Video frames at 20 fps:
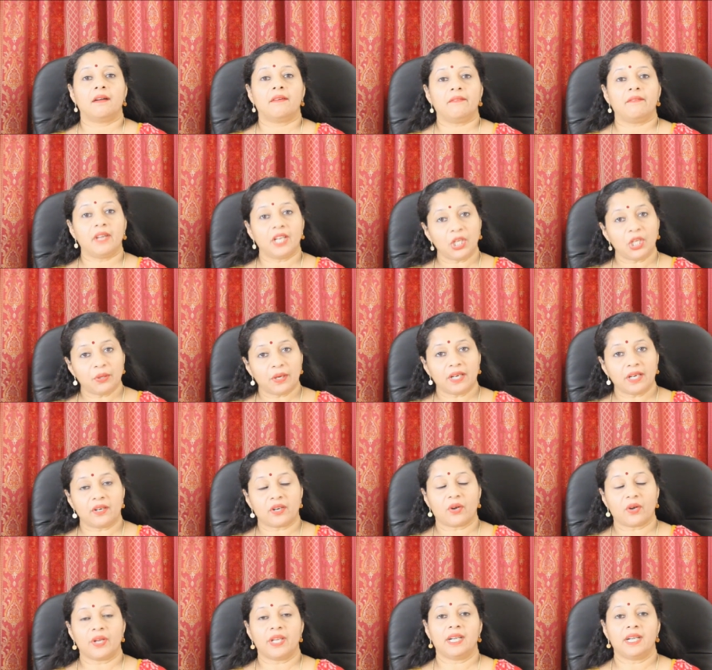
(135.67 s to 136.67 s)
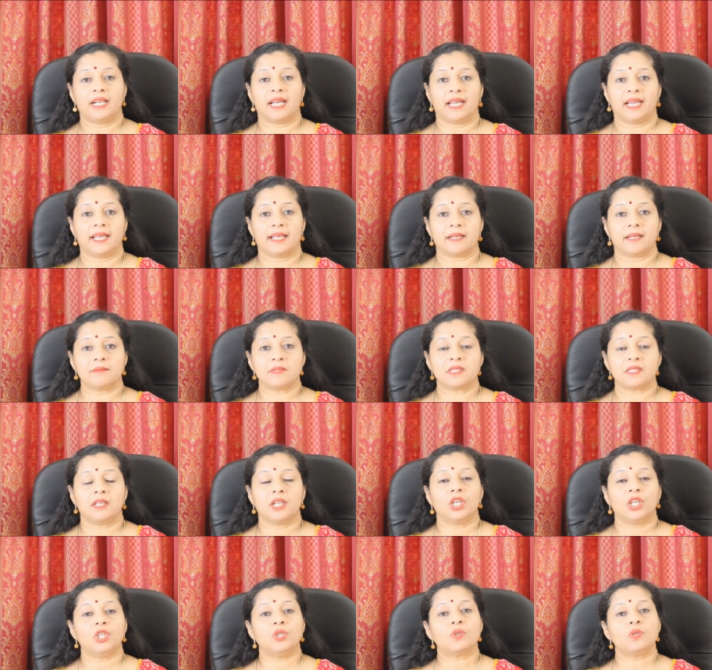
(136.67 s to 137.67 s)
When you are drawing diagrams,
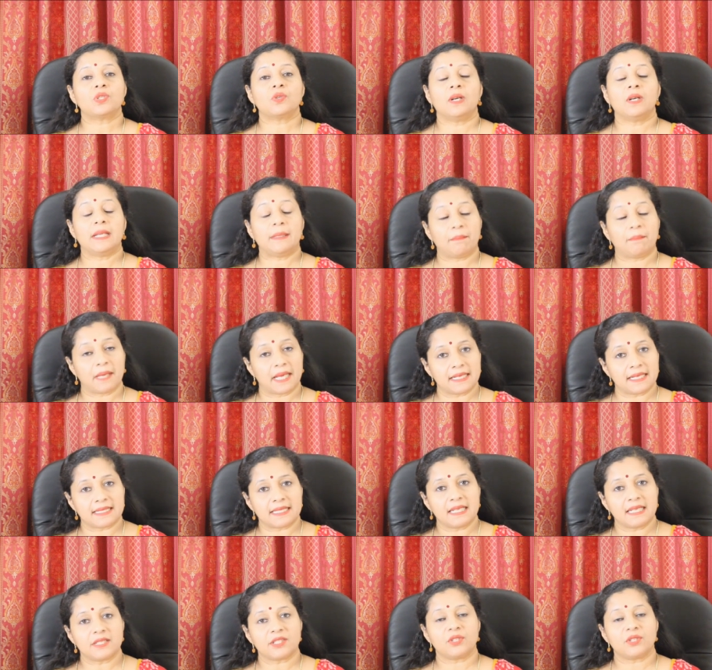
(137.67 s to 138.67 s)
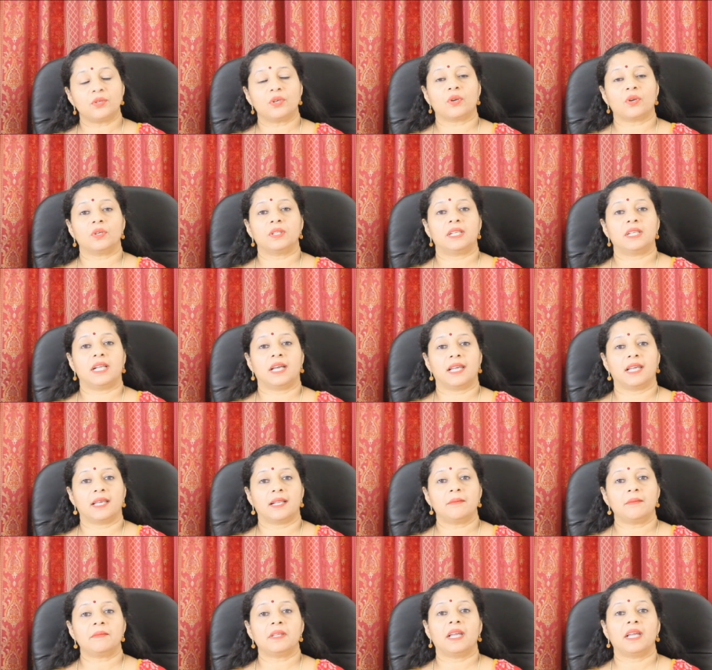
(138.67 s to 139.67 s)
use only pencils to draw the
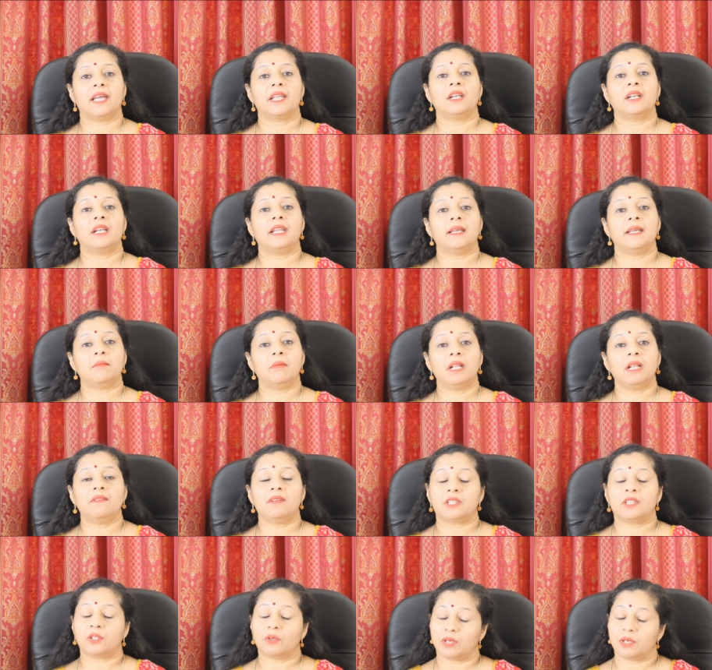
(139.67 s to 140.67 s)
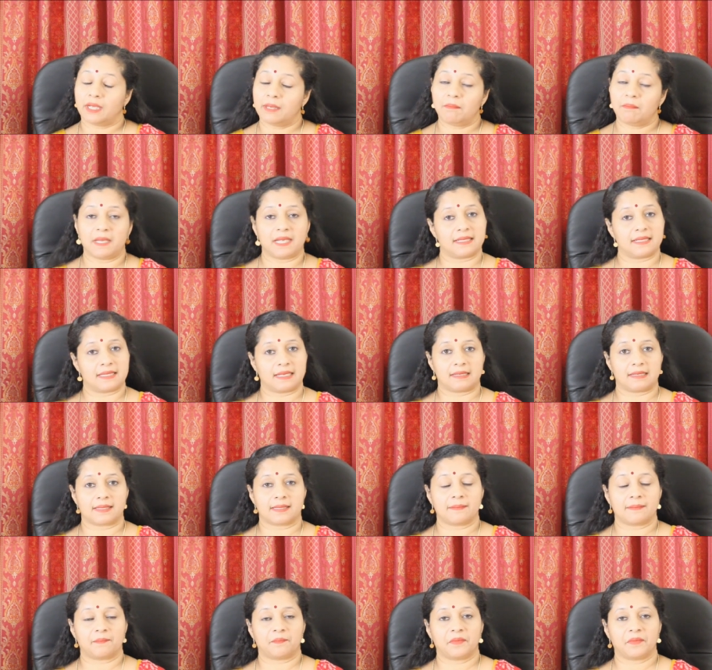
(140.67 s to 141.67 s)
diagram and label with only
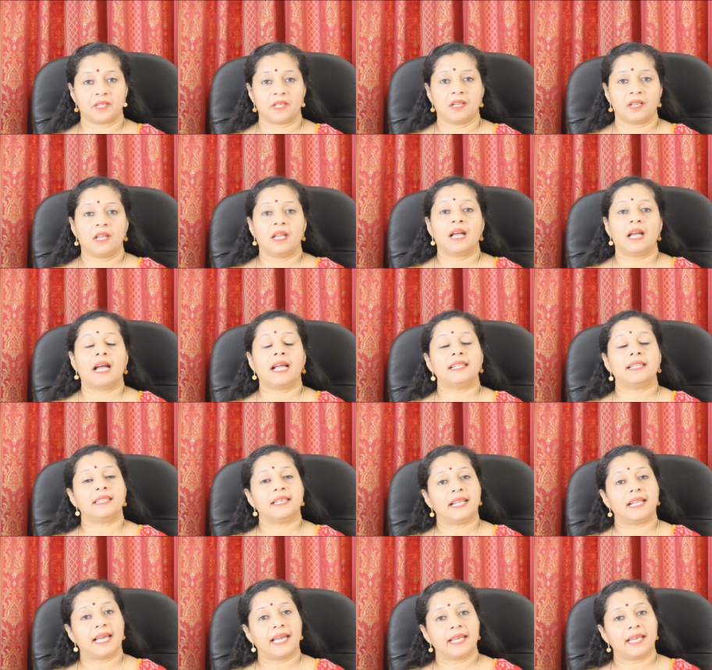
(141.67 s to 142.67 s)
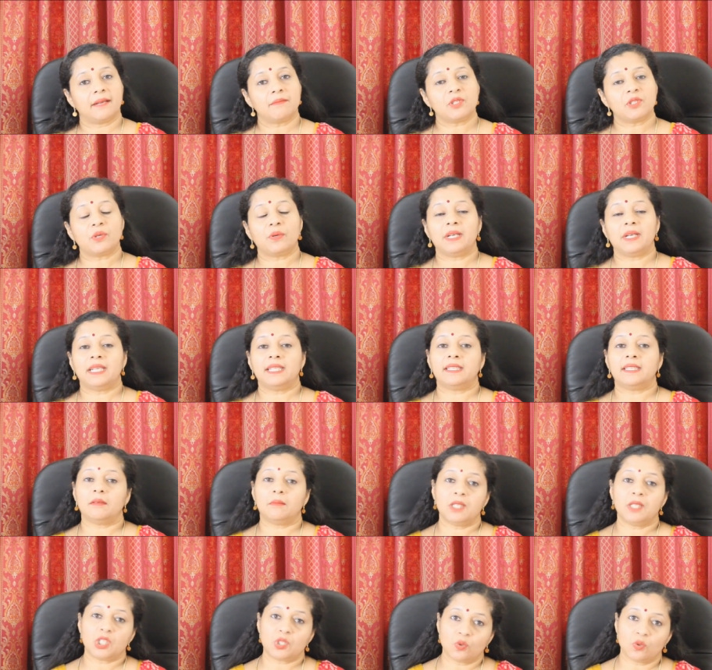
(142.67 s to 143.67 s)
pencils. And the diagram should neither
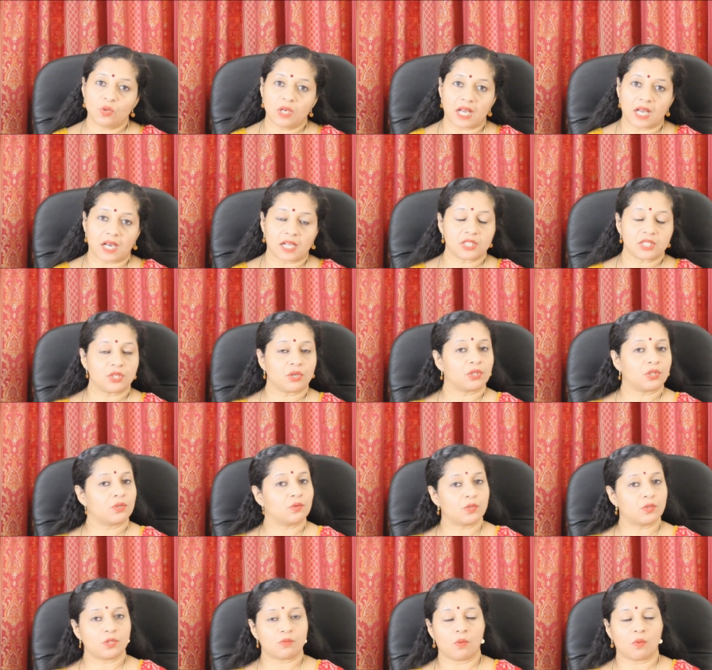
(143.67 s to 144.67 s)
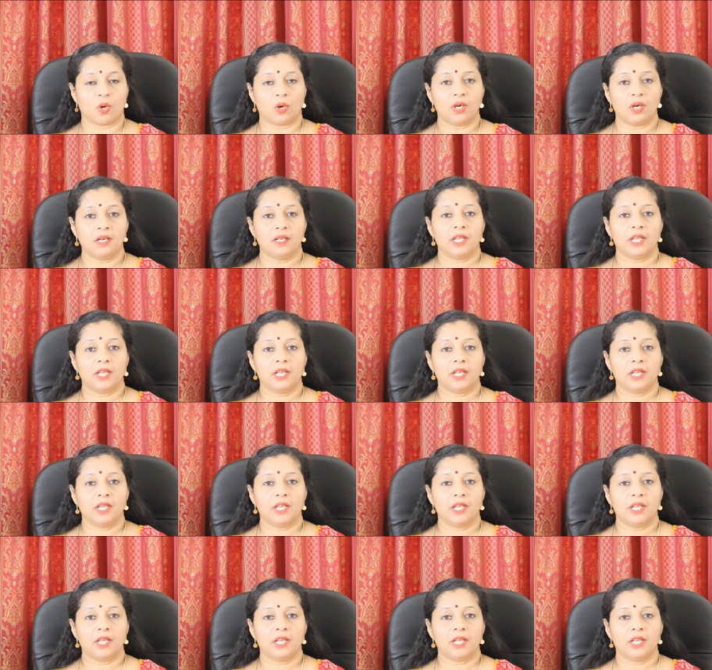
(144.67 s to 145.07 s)
be too large or too small.